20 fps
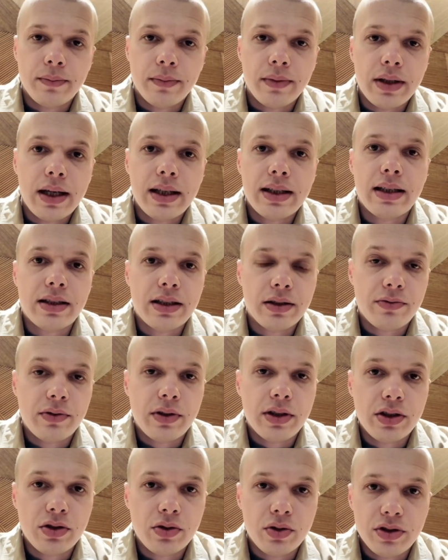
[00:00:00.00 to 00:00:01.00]
That is, if
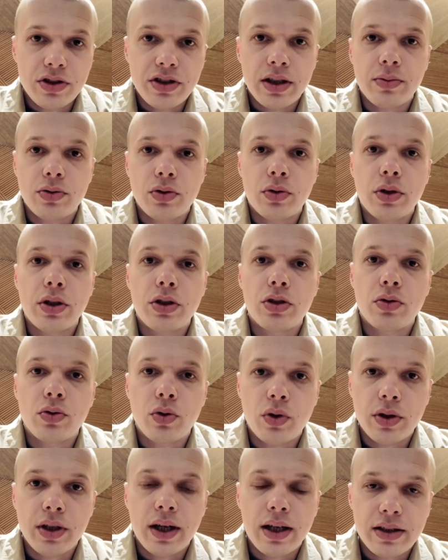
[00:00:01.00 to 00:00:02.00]
it is conceptually
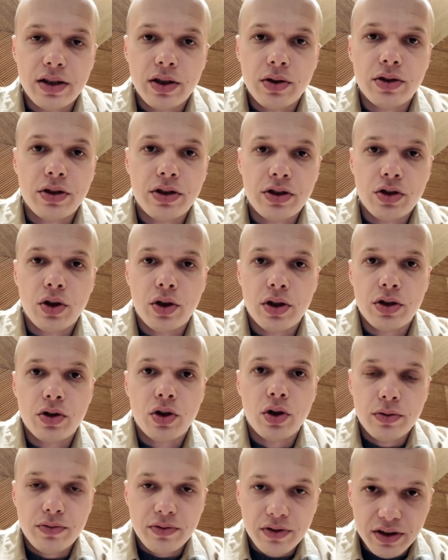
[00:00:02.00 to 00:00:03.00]
strong and there is solid
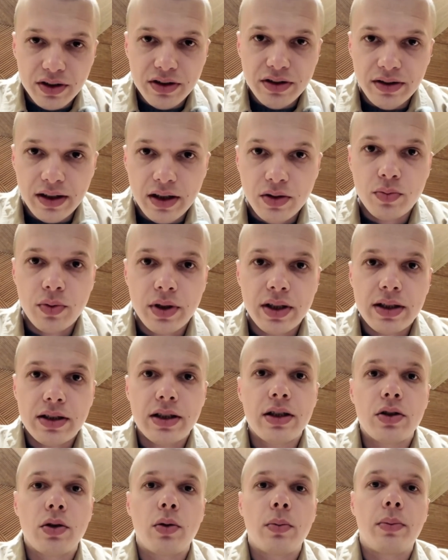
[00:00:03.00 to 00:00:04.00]
confidence that when it
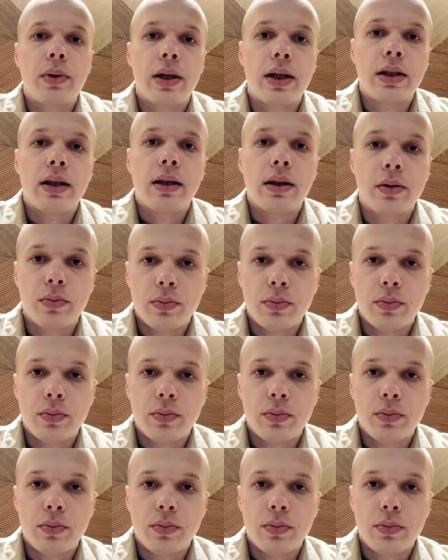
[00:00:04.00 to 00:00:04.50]
is completed,